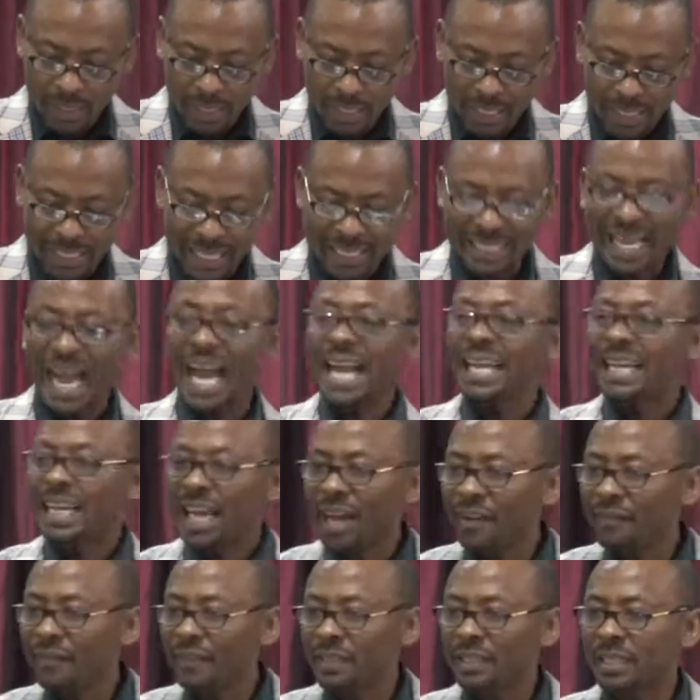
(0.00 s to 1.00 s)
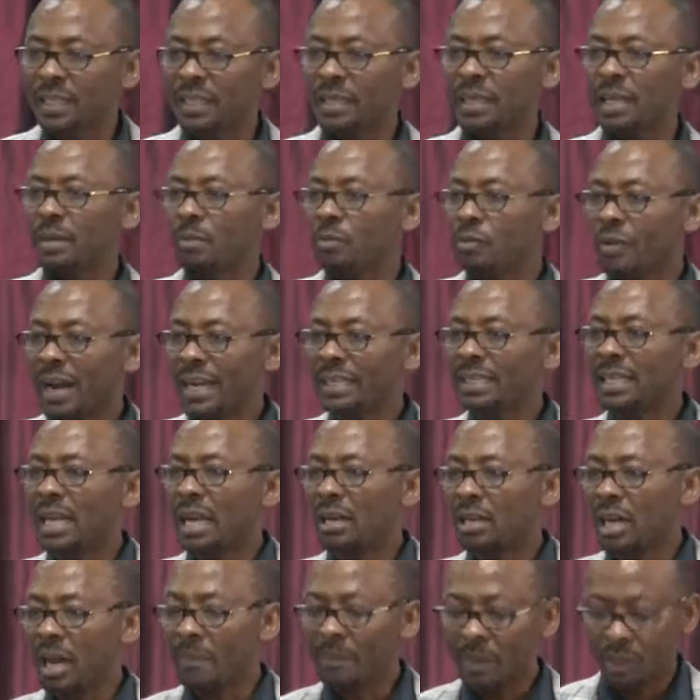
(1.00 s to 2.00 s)
He says, I coveted them. Write
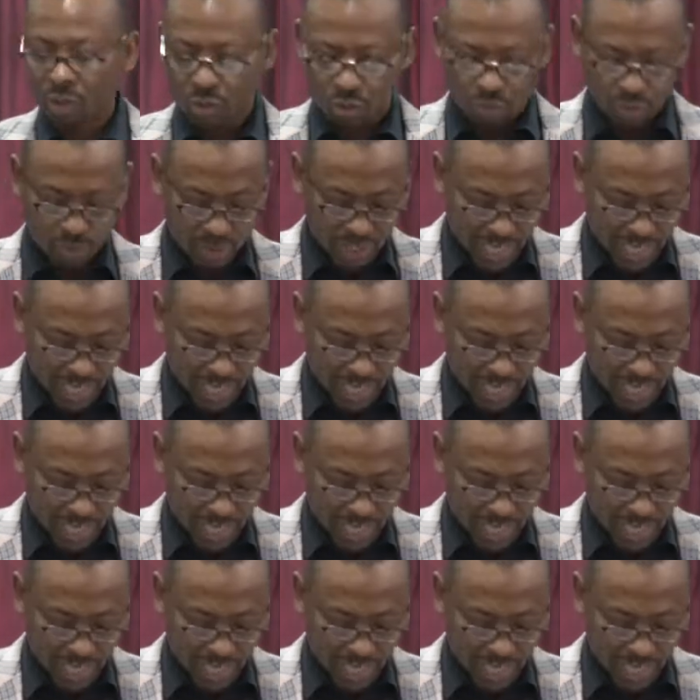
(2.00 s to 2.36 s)
down number two,